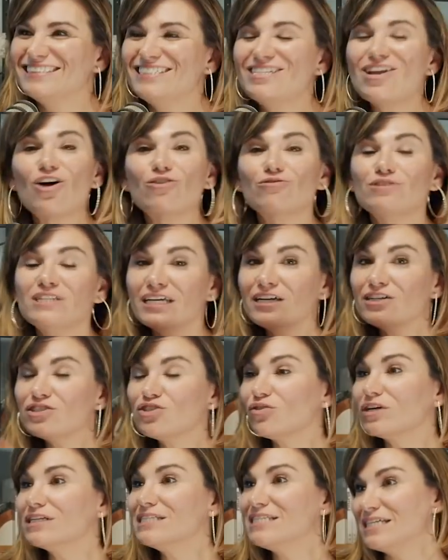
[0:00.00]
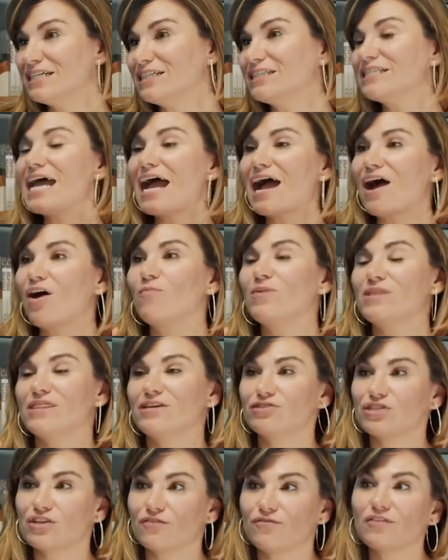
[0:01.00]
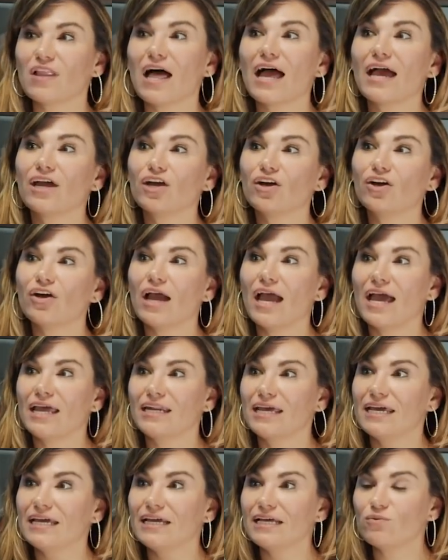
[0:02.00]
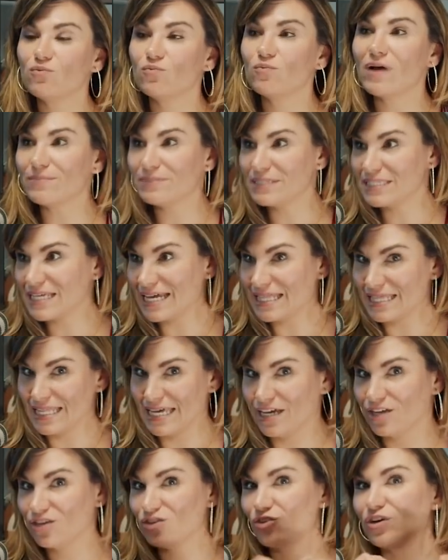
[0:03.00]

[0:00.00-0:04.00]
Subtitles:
No, tickets are on sale now, but there's a flyer and a website link.